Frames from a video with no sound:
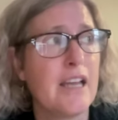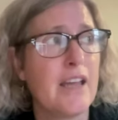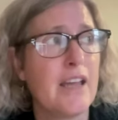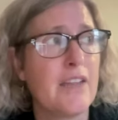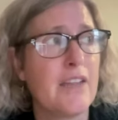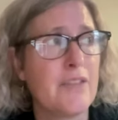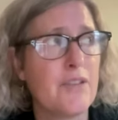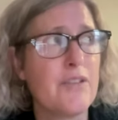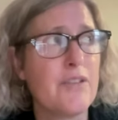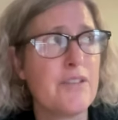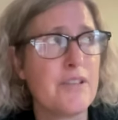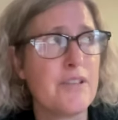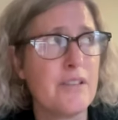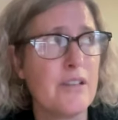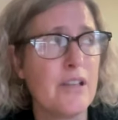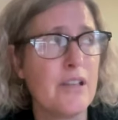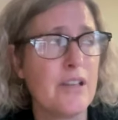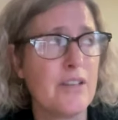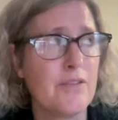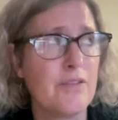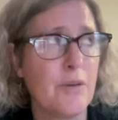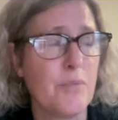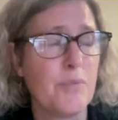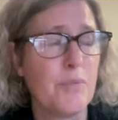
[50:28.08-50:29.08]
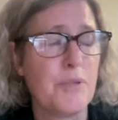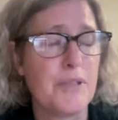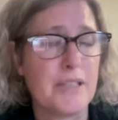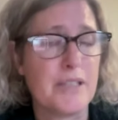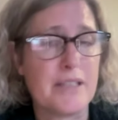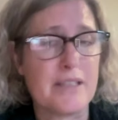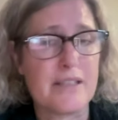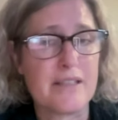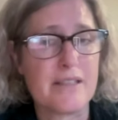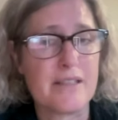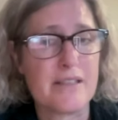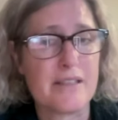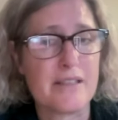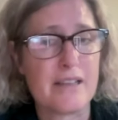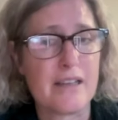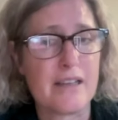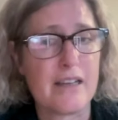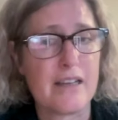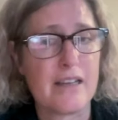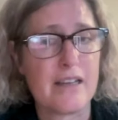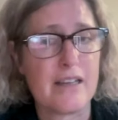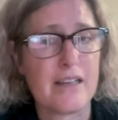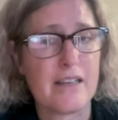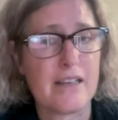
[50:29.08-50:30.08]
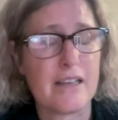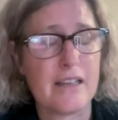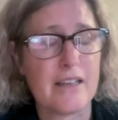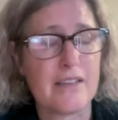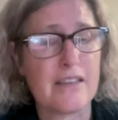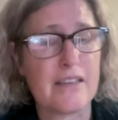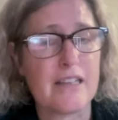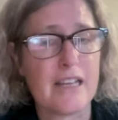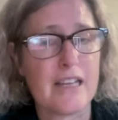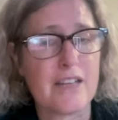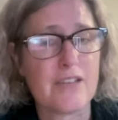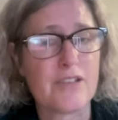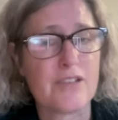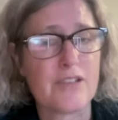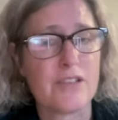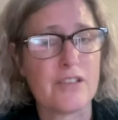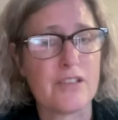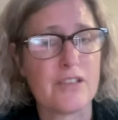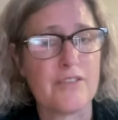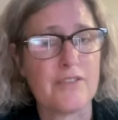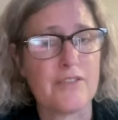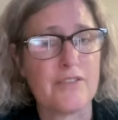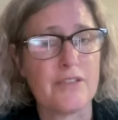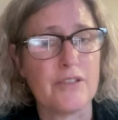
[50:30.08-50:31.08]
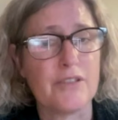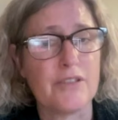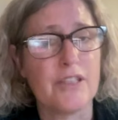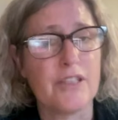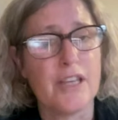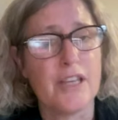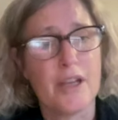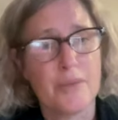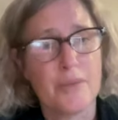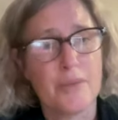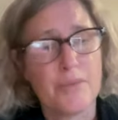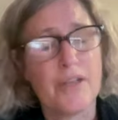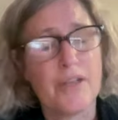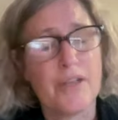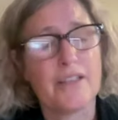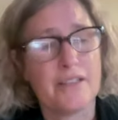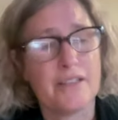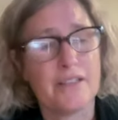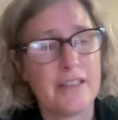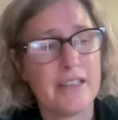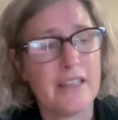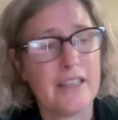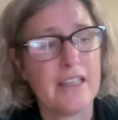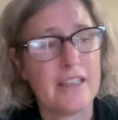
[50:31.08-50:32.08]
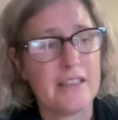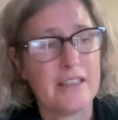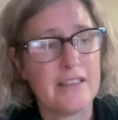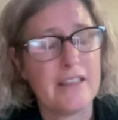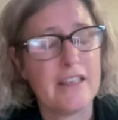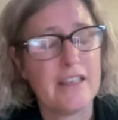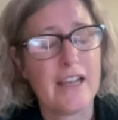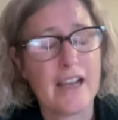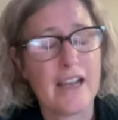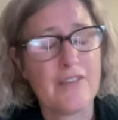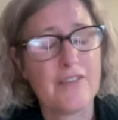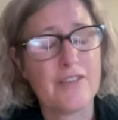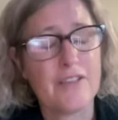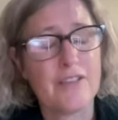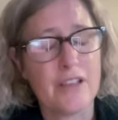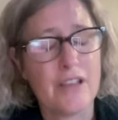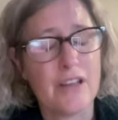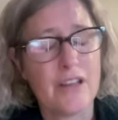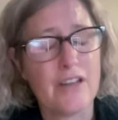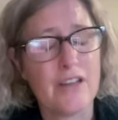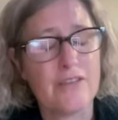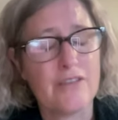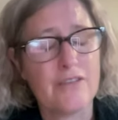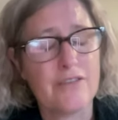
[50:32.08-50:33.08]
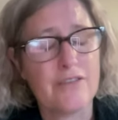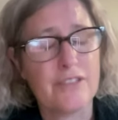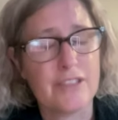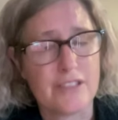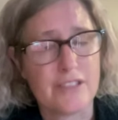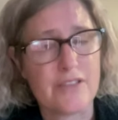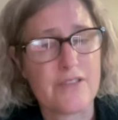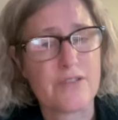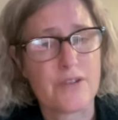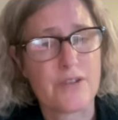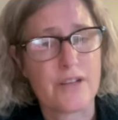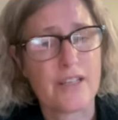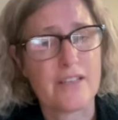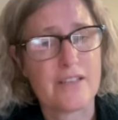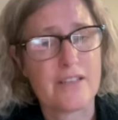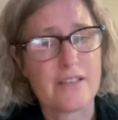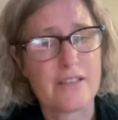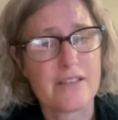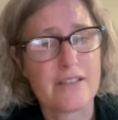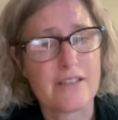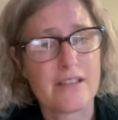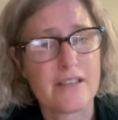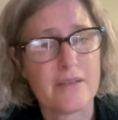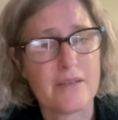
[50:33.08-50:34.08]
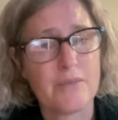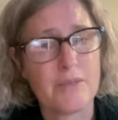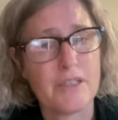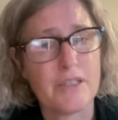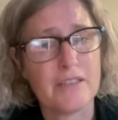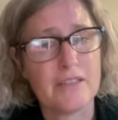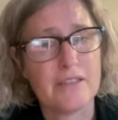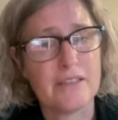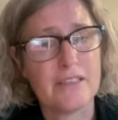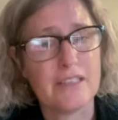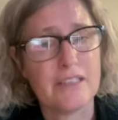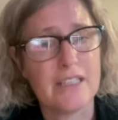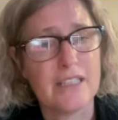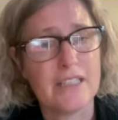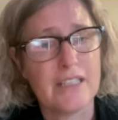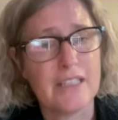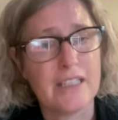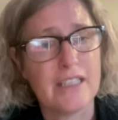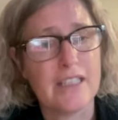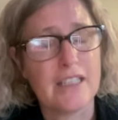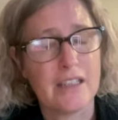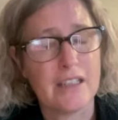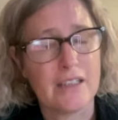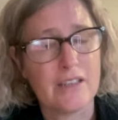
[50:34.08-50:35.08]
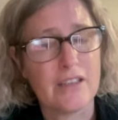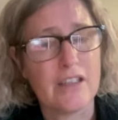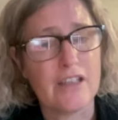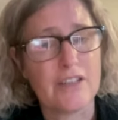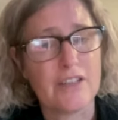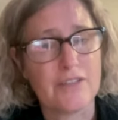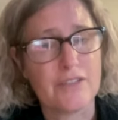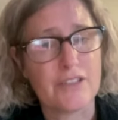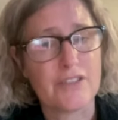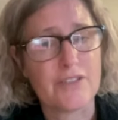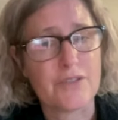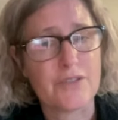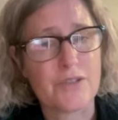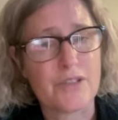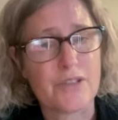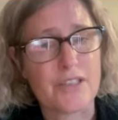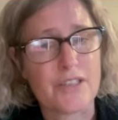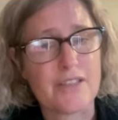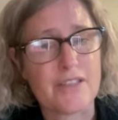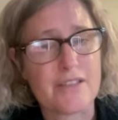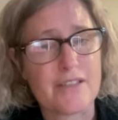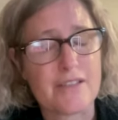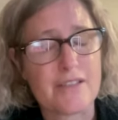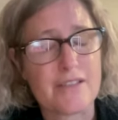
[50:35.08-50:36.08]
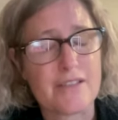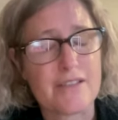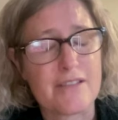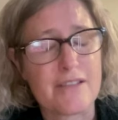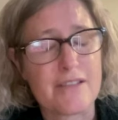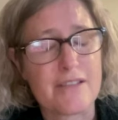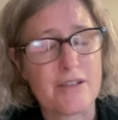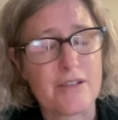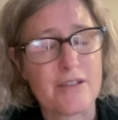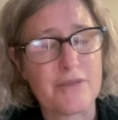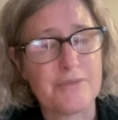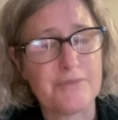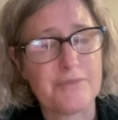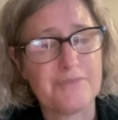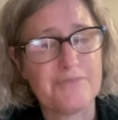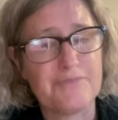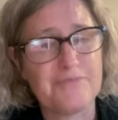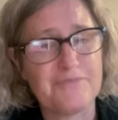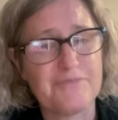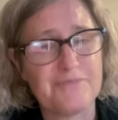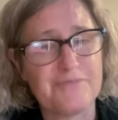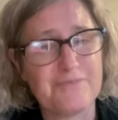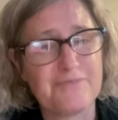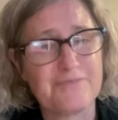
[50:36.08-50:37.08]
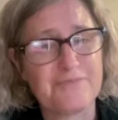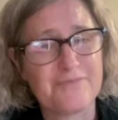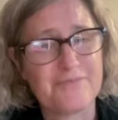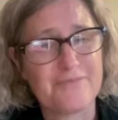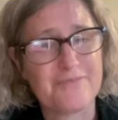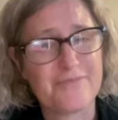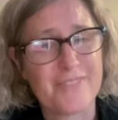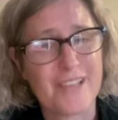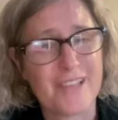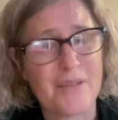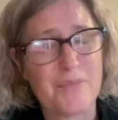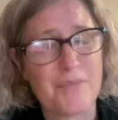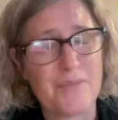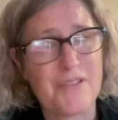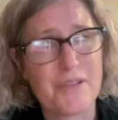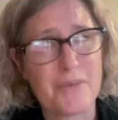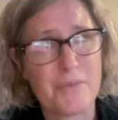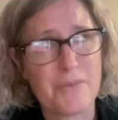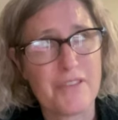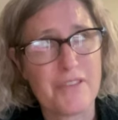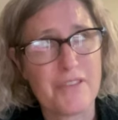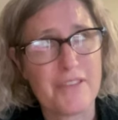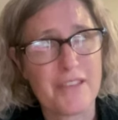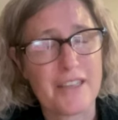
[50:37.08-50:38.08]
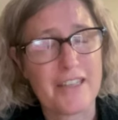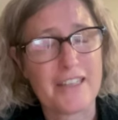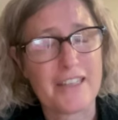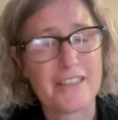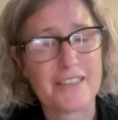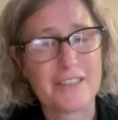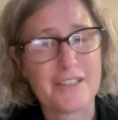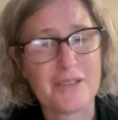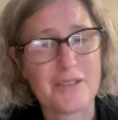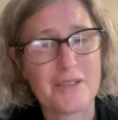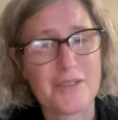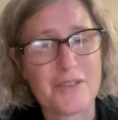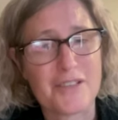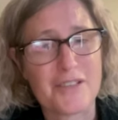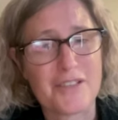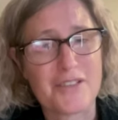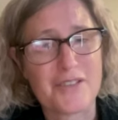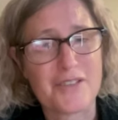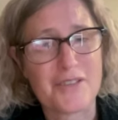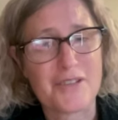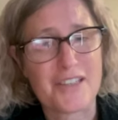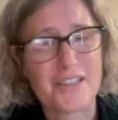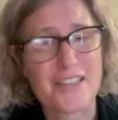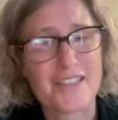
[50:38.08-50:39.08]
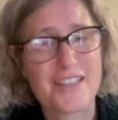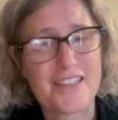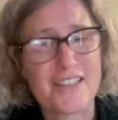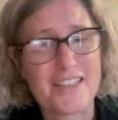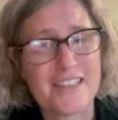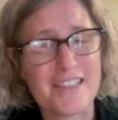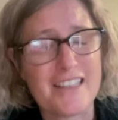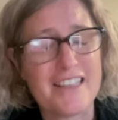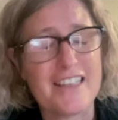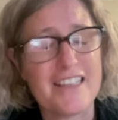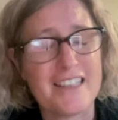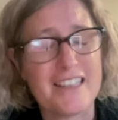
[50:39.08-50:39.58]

And there is a lot of openness uh, at the national level, but they they have a lot of constraints. I mean, a lot of constraints. So I'm sympathetic to those constraints.